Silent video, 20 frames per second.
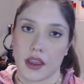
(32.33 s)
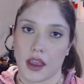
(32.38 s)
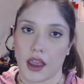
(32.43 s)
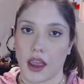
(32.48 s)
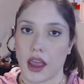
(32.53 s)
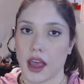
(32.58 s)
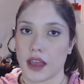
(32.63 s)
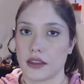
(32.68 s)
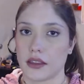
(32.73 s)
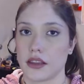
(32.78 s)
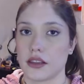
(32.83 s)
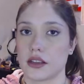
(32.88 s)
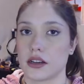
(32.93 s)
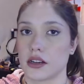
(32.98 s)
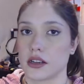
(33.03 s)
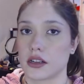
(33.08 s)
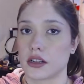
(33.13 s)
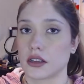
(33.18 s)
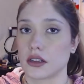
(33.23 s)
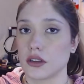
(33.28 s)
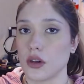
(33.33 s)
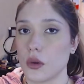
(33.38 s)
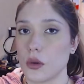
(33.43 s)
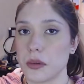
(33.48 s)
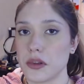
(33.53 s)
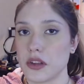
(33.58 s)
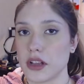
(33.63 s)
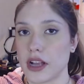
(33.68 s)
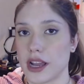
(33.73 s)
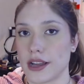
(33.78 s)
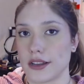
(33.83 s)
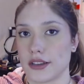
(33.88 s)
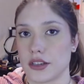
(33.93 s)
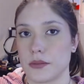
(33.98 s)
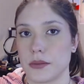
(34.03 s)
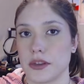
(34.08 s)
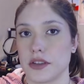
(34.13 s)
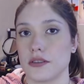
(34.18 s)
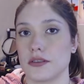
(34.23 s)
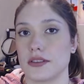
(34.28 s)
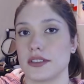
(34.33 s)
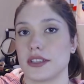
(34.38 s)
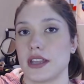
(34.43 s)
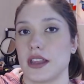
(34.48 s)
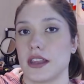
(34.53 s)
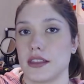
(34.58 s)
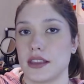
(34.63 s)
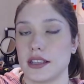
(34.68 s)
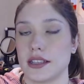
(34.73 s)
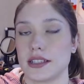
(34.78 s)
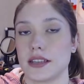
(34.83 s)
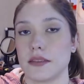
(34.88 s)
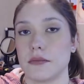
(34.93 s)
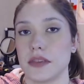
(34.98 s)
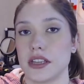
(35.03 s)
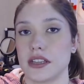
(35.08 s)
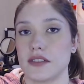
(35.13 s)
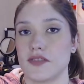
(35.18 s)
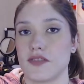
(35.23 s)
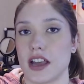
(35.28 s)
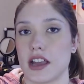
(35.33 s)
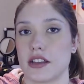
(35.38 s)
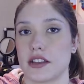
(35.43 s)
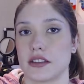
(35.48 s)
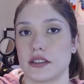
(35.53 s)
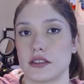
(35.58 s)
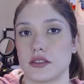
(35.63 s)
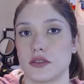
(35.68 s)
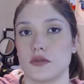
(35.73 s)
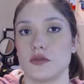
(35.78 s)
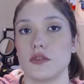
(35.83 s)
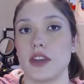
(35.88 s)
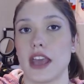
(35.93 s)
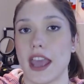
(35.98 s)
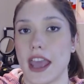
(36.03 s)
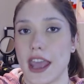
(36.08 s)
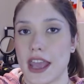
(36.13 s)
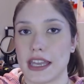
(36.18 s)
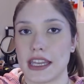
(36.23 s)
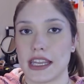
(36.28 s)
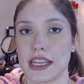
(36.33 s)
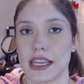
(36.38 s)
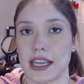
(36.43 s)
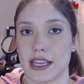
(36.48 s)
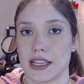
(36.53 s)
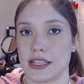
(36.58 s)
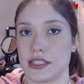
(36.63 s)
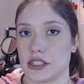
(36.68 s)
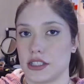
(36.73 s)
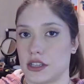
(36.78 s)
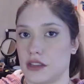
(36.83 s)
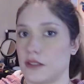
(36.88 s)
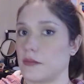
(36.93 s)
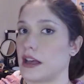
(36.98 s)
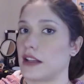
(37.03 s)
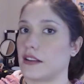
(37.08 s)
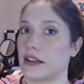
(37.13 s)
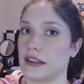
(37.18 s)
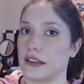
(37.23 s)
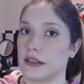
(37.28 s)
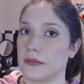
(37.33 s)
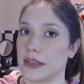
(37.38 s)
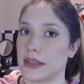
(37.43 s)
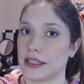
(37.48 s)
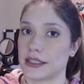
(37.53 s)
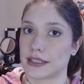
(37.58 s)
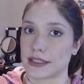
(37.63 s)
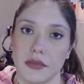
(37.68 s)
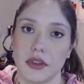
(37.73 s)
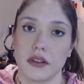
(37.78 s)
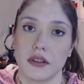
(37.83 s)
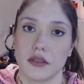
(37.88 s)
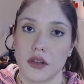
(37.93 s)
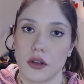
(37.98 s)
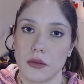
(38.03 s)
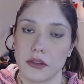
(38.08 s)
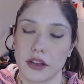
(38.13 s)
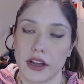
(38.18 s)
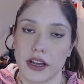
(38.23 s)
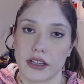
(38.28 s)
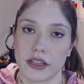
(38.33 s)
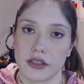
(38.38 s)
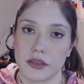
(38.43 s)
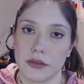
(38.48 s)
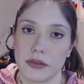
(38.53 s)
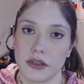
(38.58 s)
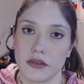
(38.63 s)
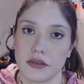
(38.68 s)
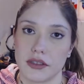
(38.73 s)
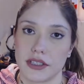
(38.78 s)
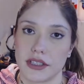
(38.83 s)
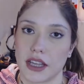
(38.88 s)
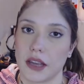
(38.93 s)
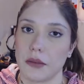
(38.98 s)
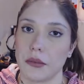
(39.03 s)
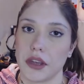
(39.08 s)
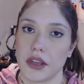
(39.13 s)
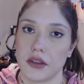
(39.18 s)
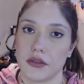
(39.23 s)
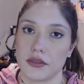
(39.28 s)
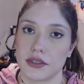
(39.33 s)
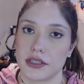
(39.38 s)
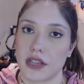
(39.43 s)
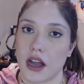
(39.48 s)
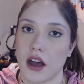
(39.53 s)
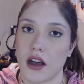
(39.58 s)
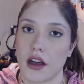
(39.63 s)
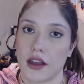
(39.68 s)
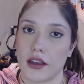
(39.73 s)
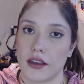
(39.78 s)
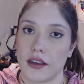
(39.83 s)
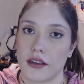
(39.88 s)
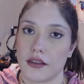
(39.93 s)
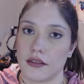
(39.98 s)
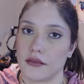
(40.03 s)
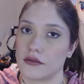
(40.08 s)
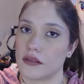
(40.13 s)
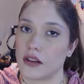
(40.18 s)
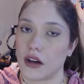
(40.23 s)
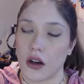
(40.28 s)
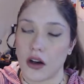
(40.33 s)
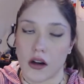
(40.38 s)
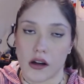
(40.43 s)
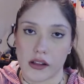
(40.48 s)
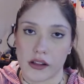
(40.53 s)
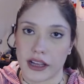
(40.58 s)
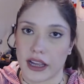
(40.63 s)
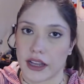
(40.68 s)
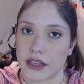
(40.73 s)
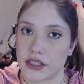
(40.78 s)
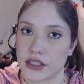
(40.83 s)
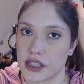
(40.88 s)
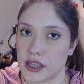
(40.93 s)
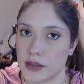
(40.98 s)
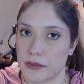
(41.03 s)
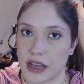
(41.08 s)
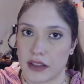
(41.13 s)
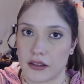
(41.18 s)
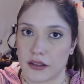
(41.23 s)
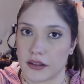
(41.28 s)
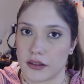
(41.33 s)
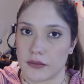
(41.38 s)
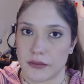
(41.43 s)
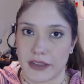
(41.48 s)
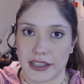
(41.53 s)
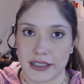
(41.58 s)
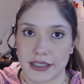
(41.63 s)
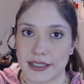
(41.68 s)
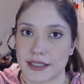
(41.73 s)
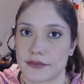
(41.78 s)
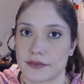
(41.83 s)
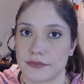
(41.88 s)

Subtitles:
And then there are global attributes, and these can be defined to any HTML element. Global attributes can be used on all HTML elements.